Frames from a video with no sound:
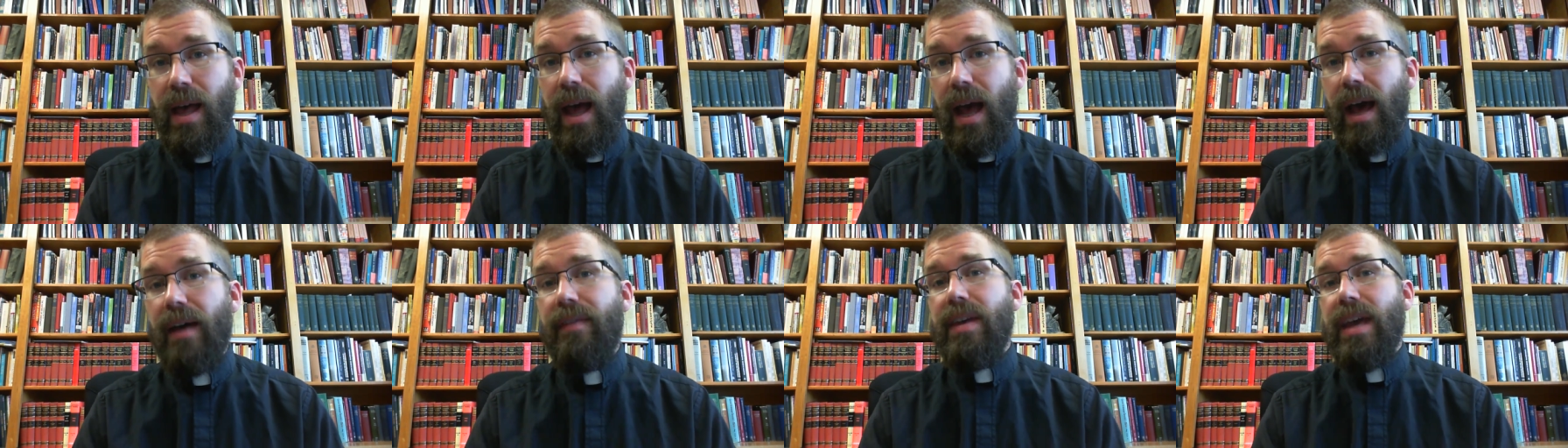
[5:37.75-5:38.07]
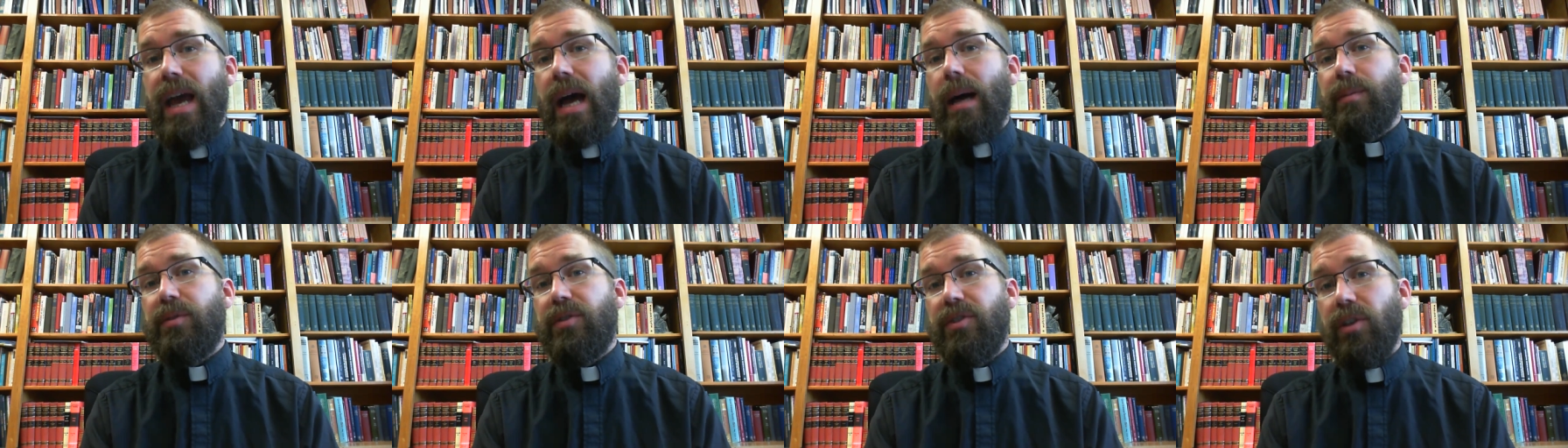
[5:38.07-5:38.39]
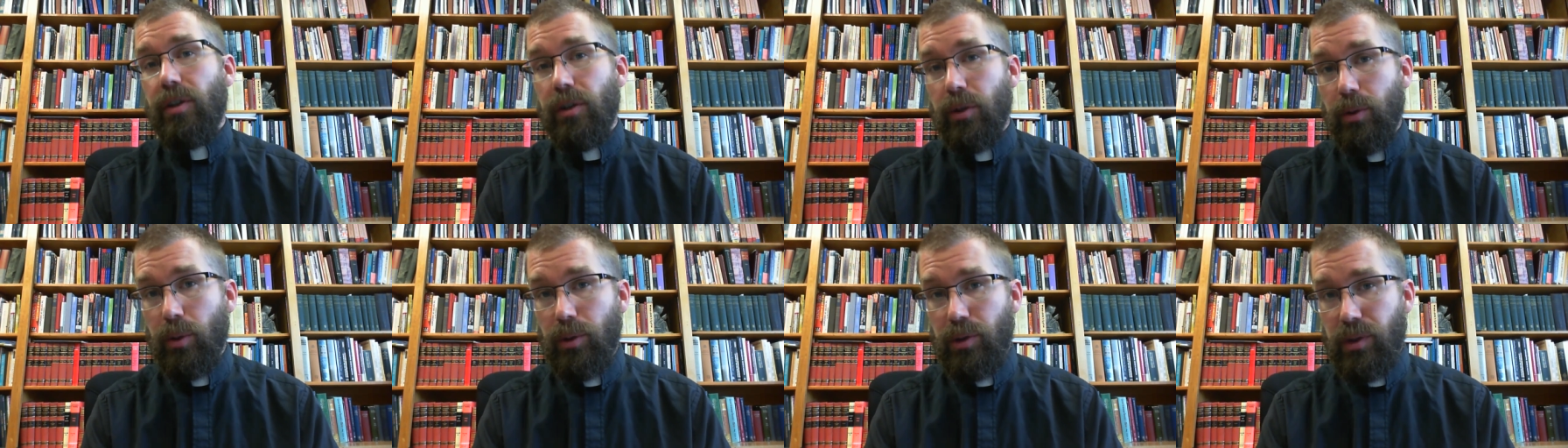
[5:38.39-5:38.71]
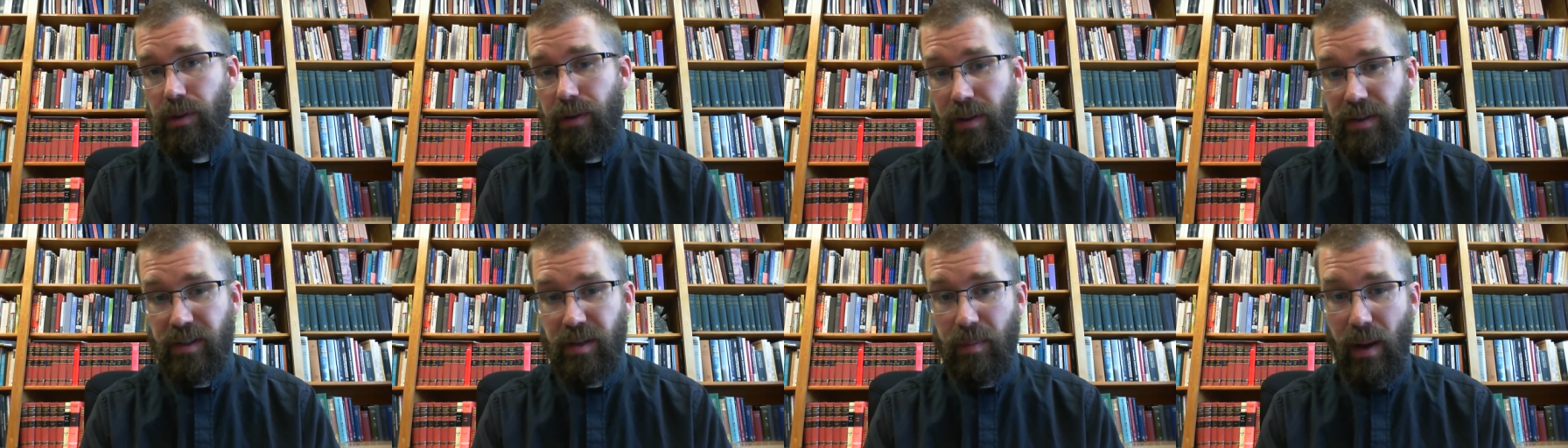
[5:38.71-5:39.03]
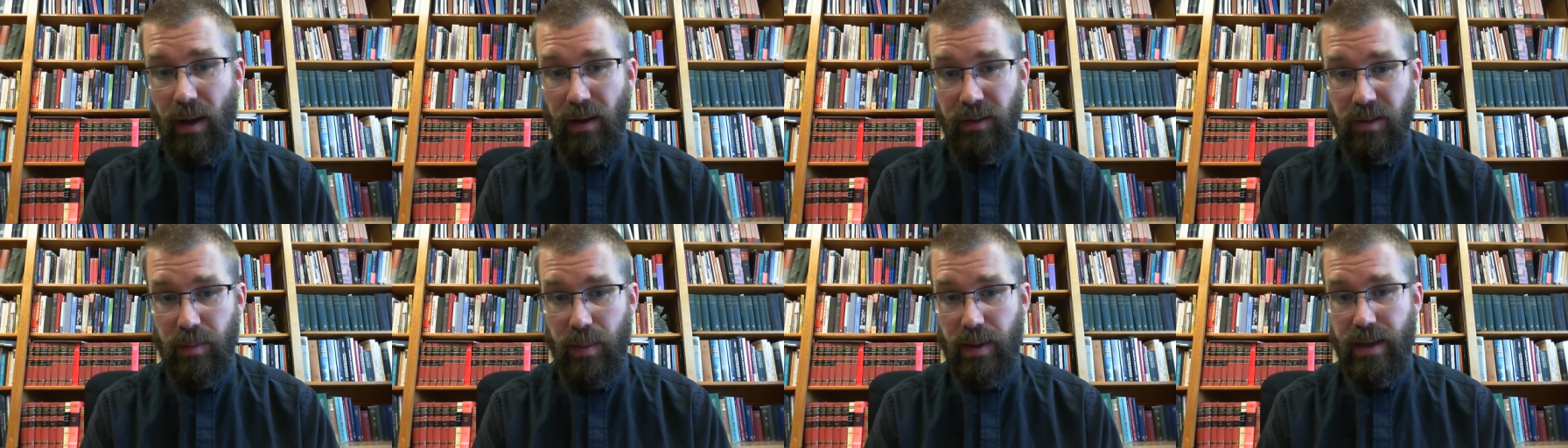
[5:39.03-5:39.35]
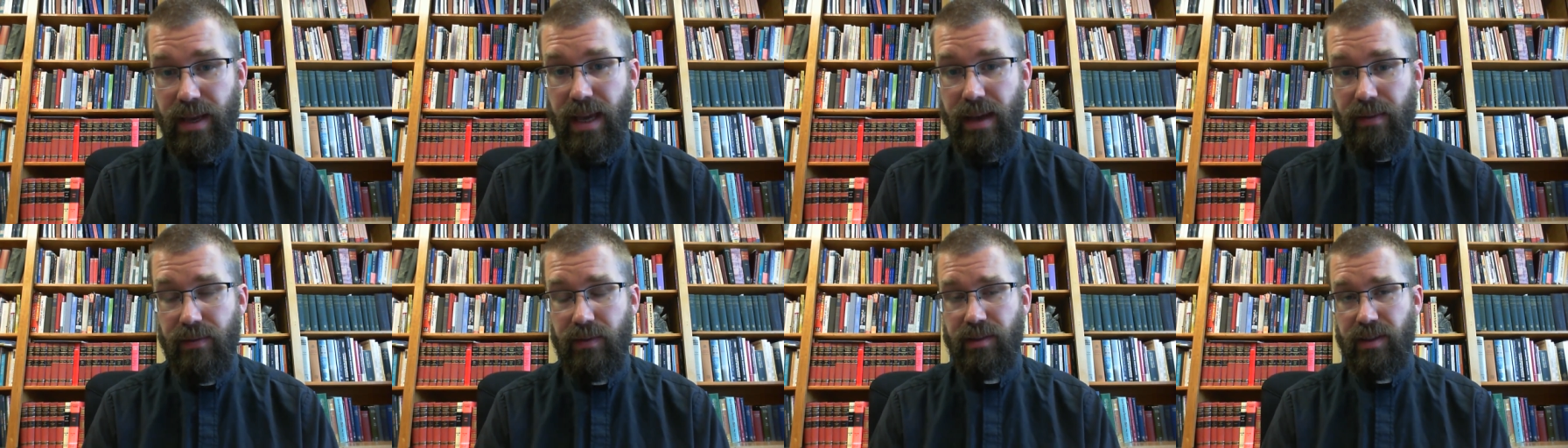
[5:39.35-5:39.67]
and the absolution that's about to be
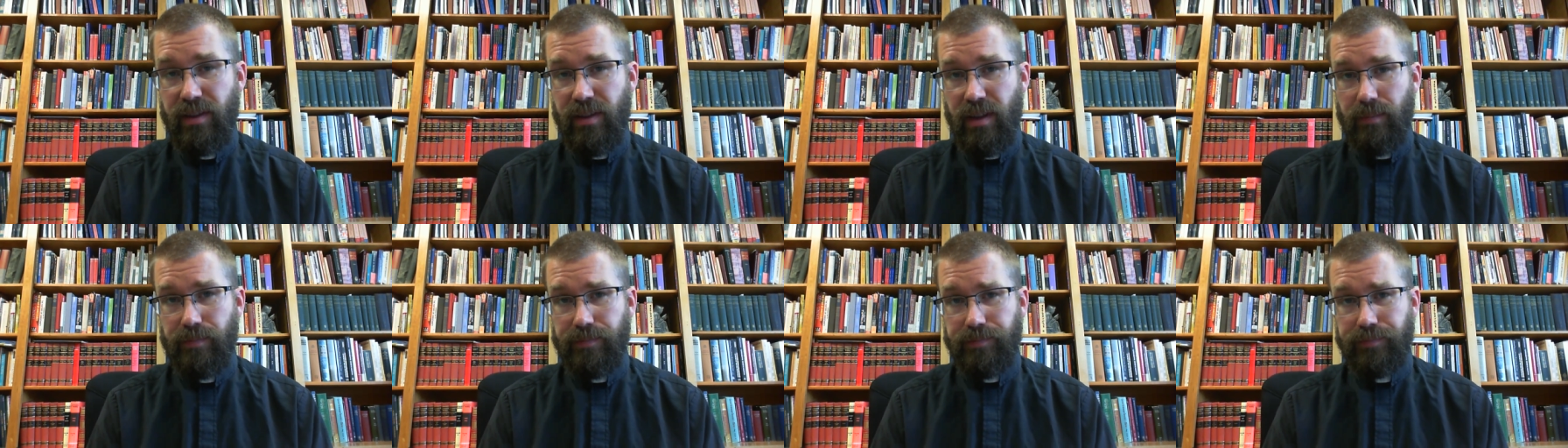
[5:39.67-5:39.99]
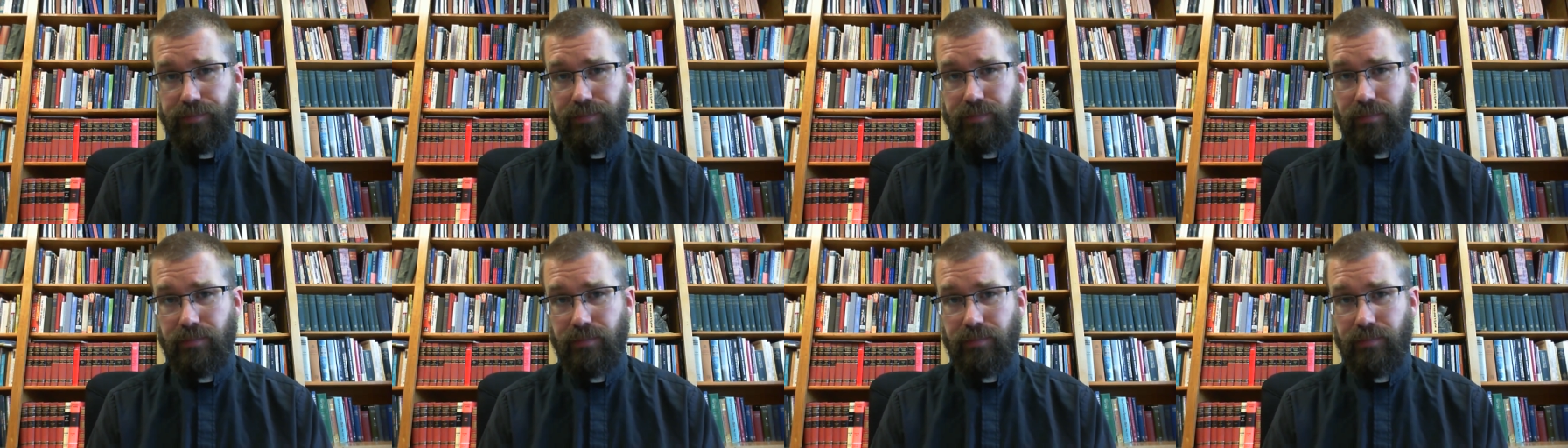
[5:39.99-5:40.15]
given to them.